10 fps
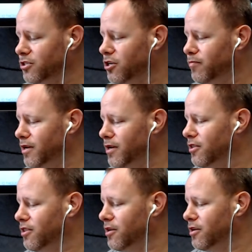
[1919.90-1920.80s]
could
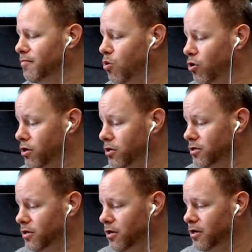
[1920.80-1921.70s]
be the port
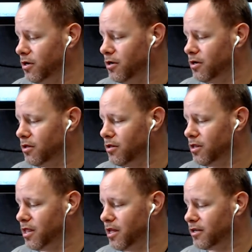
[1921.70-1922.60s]

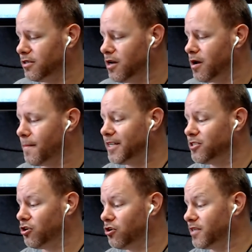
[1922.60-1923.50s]
that best
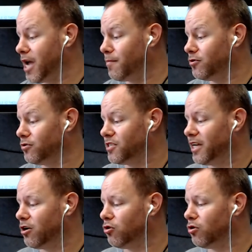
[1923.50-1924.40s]
serves Apple's
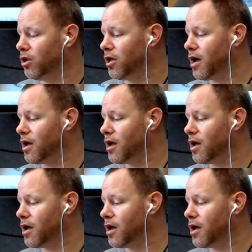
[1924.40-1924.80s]
single